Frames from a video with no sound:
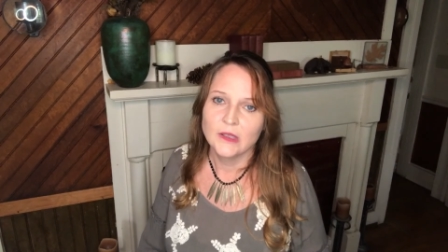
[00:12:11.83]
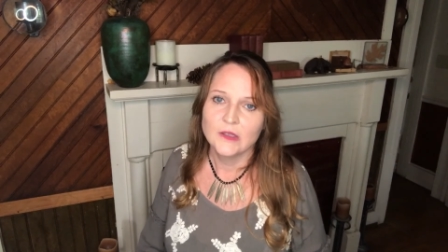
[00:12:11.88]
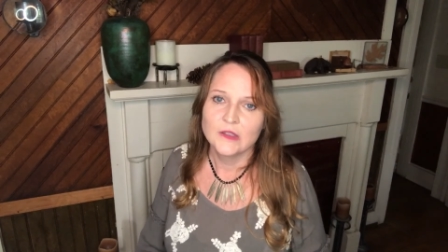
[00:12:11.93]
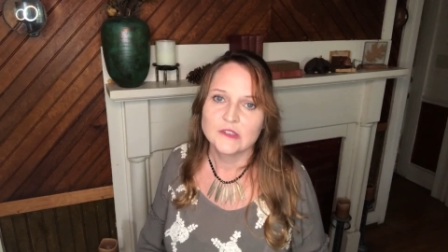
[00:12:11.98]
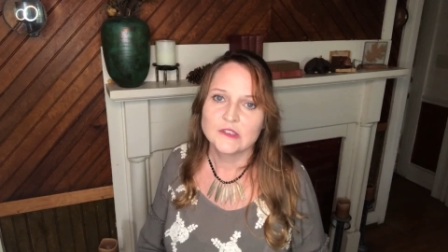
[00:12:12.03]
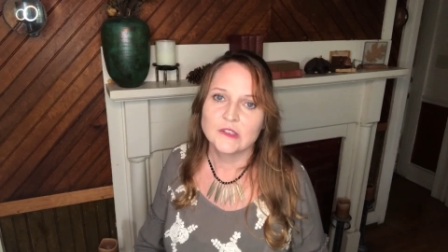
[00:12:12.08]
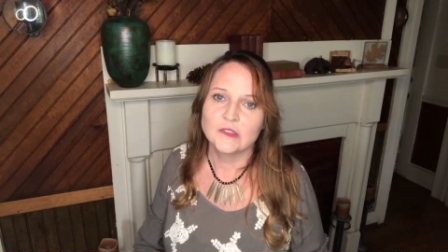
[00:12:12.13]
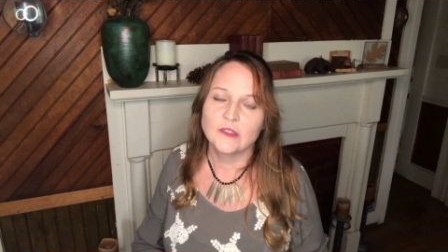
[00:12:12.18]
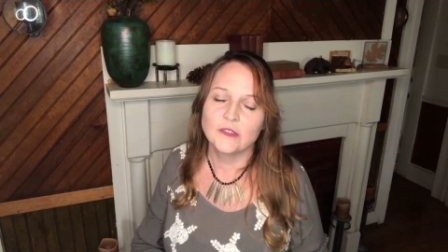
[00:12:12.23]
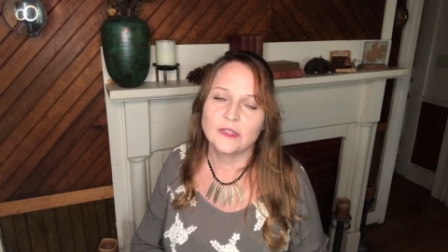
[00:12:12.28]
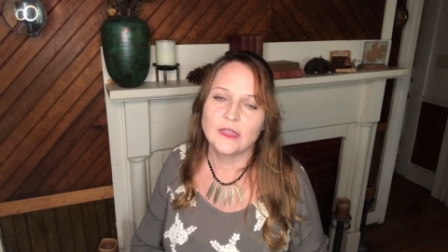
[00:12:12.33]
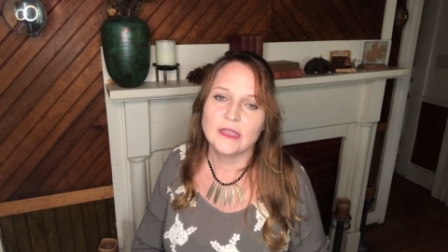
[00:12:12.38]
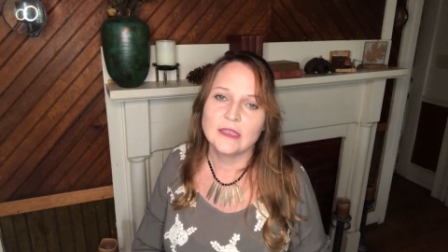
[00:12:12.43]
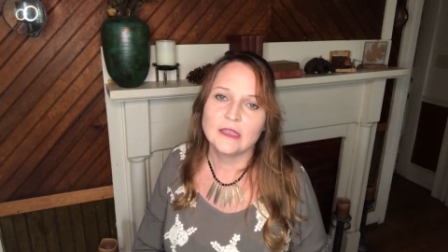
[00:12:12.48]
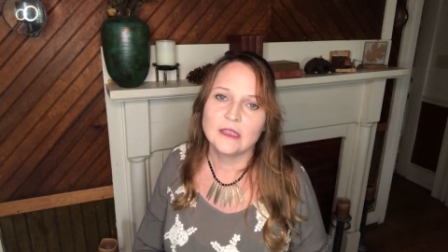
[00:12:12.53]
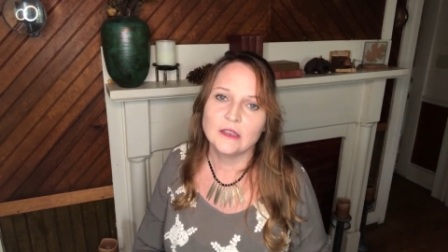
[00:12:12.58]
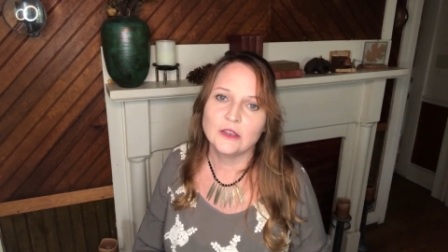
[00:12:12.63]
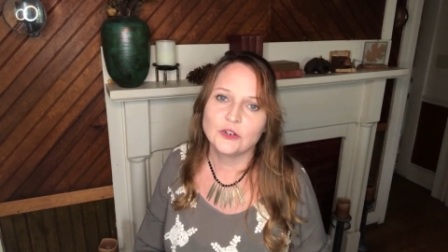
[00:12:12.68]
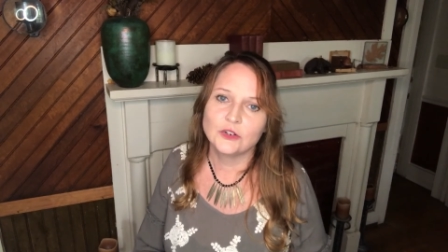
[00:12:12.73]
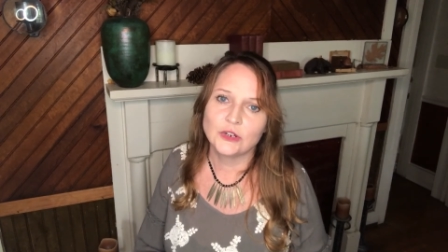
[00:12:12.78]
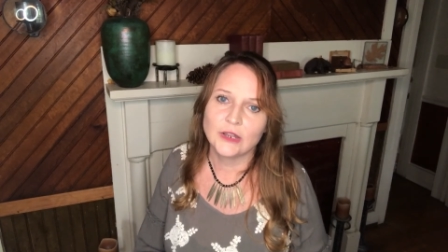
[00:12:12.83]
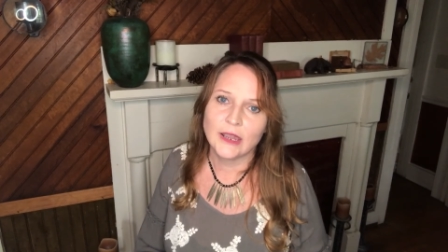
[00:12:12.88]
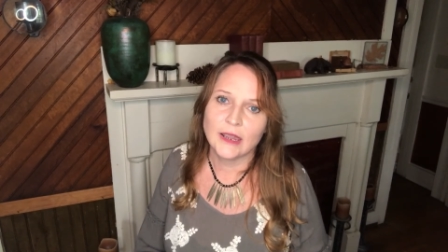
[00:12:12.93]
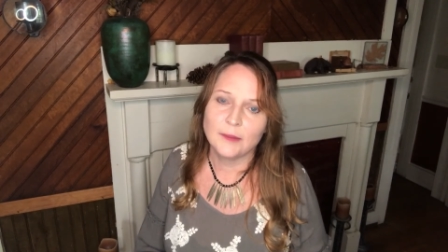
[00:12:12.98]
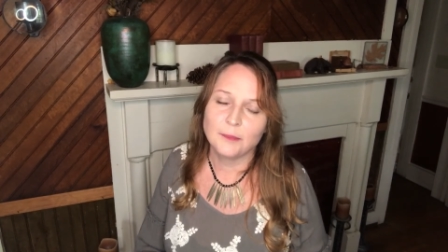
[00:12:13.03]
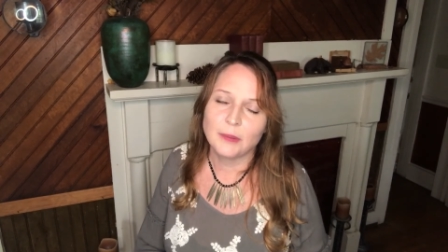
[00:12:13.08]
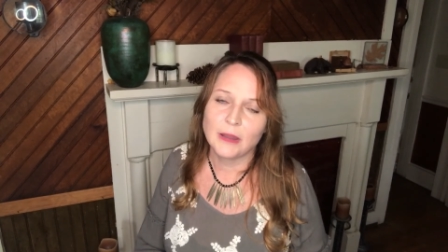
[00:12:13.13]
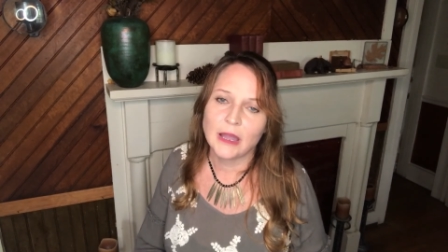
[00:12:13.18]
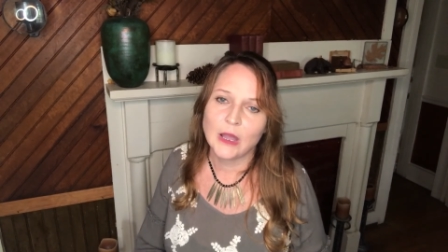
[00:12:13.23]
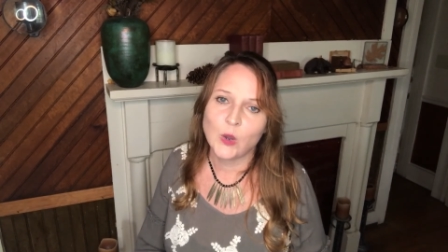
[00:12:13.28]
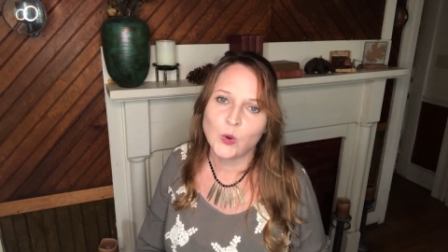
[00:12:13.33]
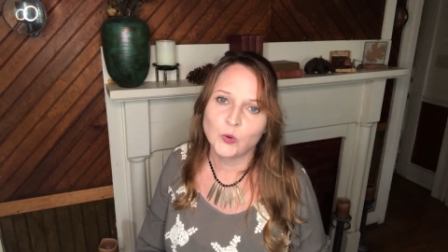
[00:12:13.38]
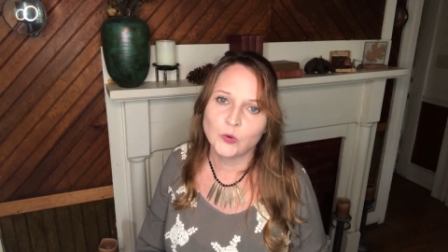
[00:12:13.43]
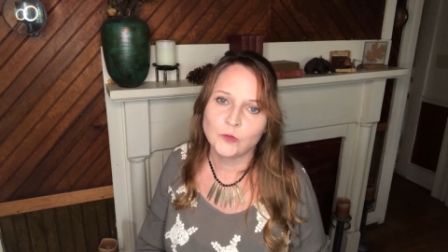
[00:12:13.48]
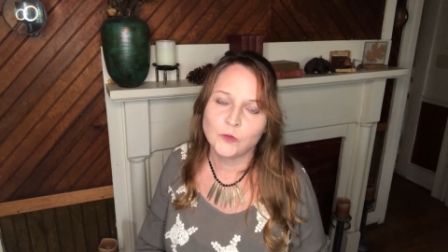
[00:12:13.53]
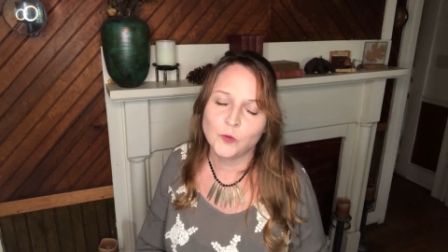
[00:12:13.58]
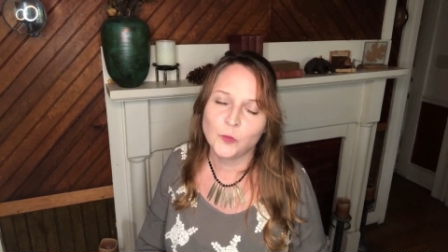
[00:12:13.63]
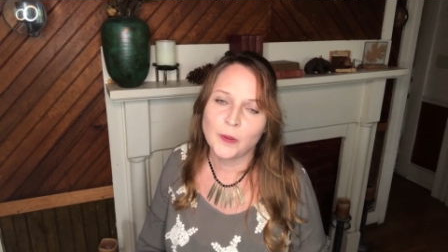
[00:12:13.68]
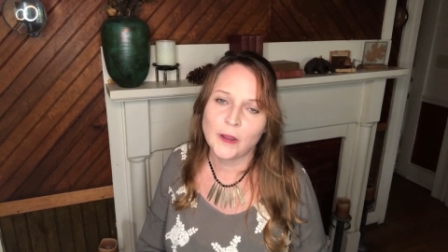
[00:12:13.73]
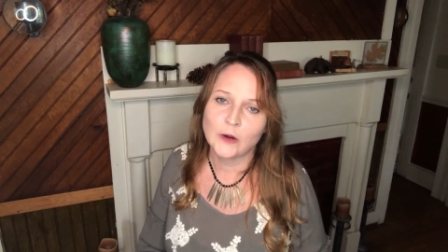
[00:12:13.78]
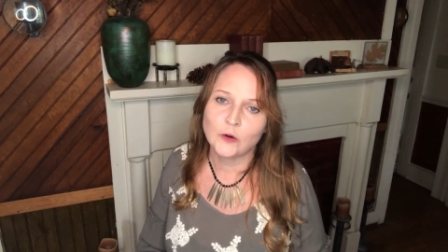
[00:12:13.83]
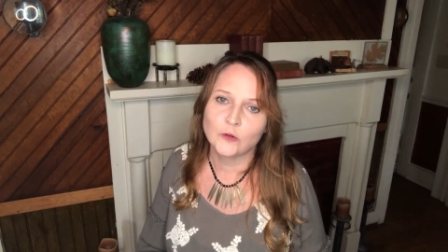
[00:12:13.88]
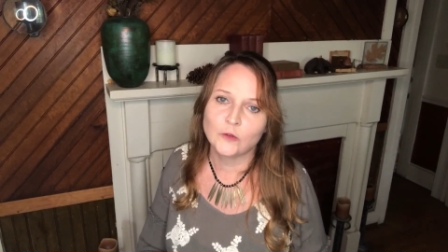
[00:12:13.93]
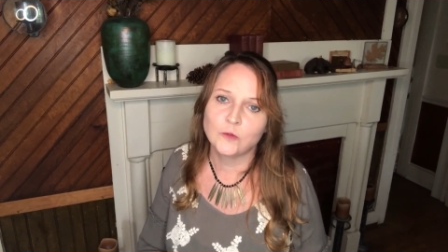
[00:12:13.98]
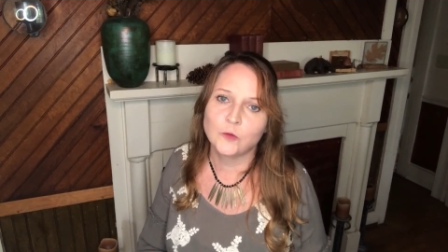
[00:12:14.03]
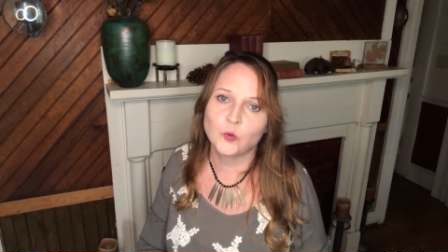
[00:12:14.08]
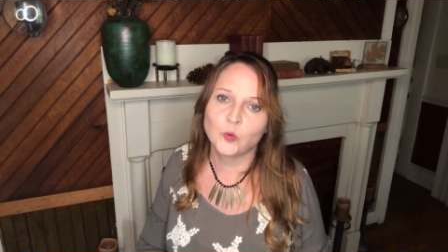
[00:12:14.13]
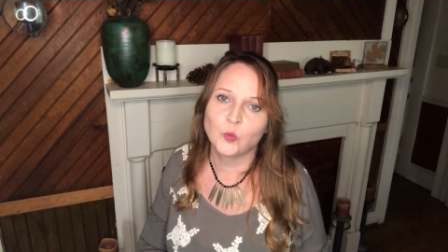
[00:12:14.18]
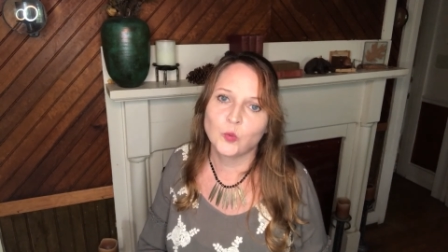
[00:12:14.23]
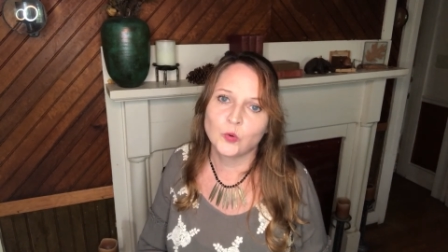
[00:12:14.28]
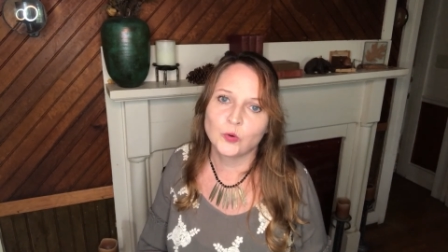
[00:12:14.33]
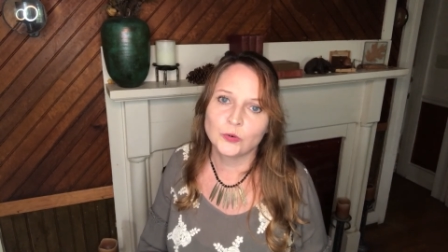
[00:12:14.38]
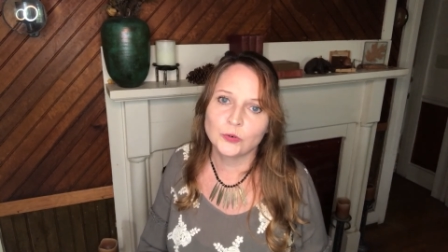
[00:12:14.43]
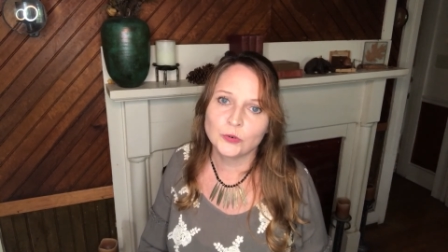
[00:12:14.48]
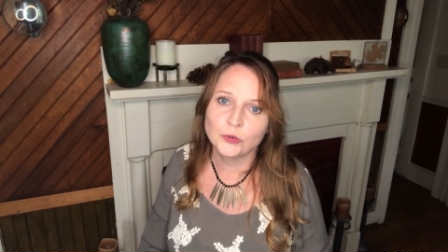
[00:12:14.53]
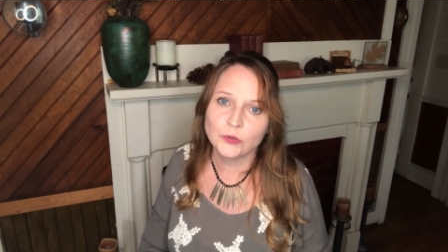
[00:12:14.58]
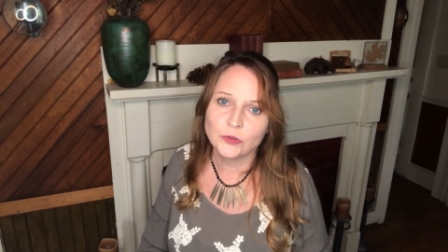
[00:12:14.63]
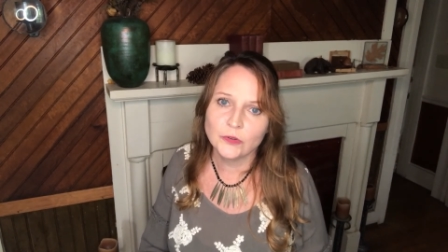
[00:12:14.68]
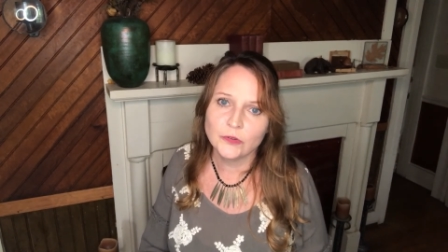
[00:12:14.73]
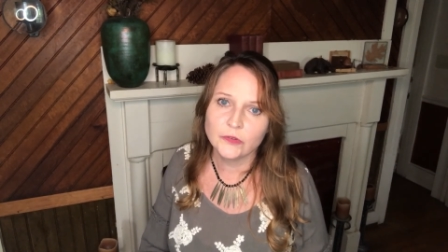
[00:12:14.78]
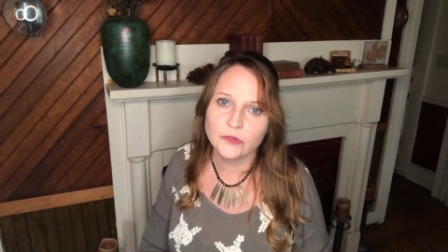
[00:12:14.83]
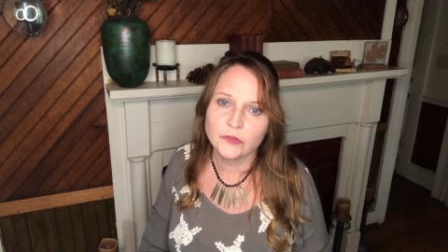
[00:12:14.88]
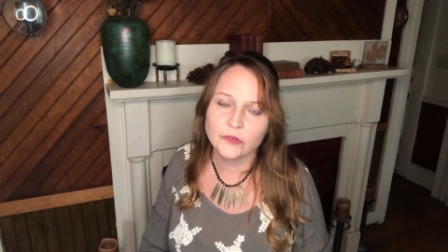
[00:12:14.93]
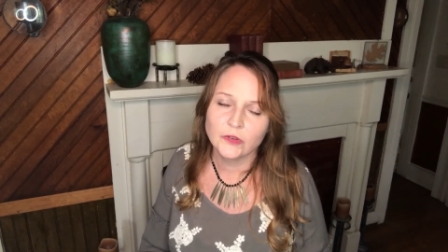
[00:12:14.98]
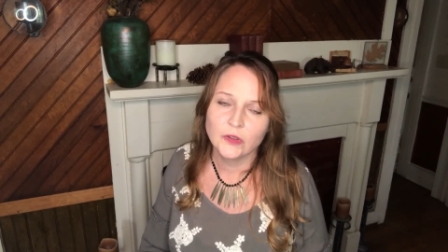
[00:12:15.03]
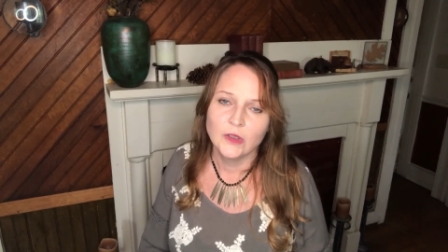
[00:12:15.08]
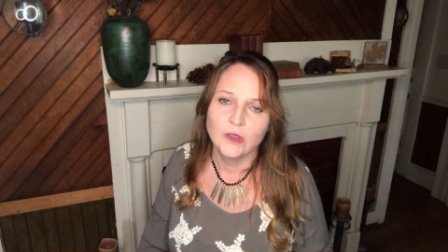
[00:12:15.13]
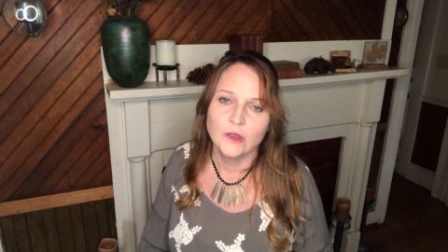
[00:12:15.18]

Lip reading: so that they can create powerful, powerful worlds,